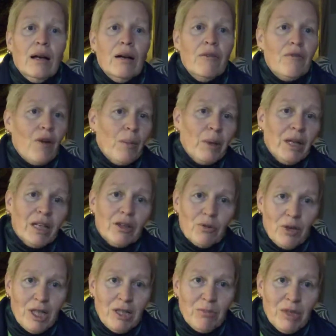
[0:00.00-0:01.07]
family
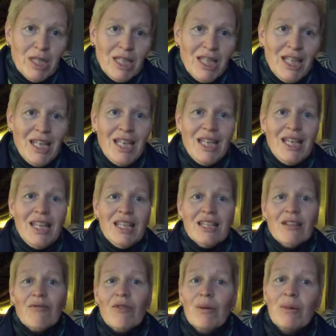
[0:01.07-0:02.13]
Christmases
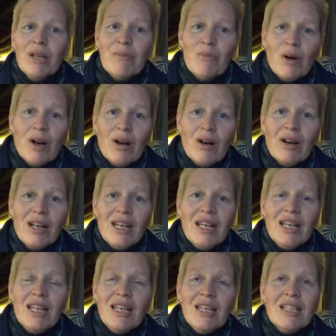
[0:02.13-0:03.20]
and family
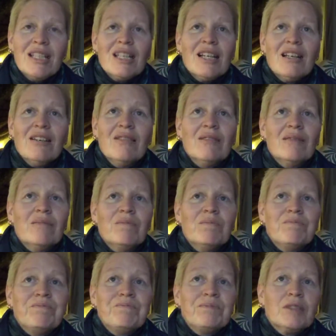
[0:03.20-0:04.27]
parties, and
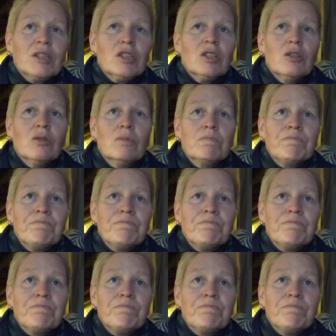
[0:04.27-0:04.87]
so